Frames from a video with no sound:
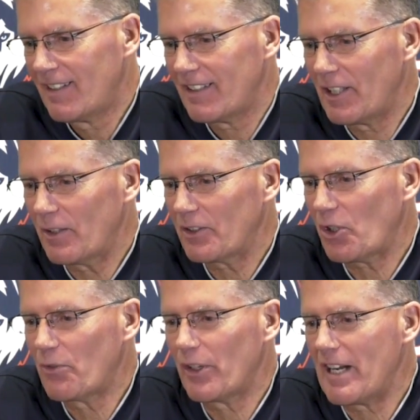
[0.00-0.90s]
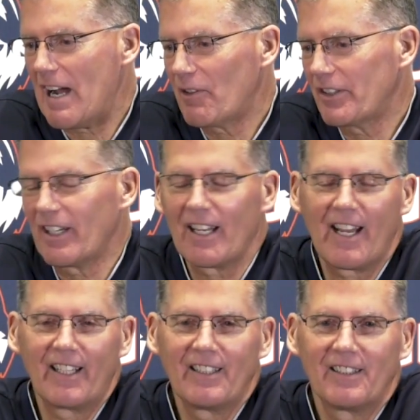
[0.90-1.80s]
you know, it's over an hour
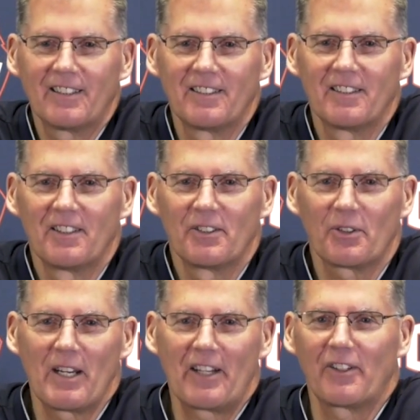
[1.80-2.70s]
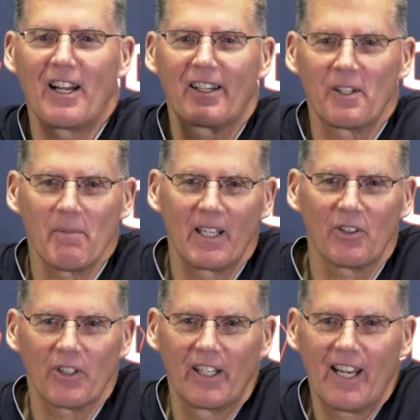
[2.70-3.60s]
delay. So now you're not going to make
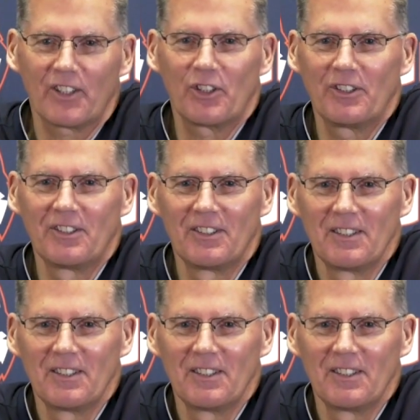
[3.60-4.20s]
your connection,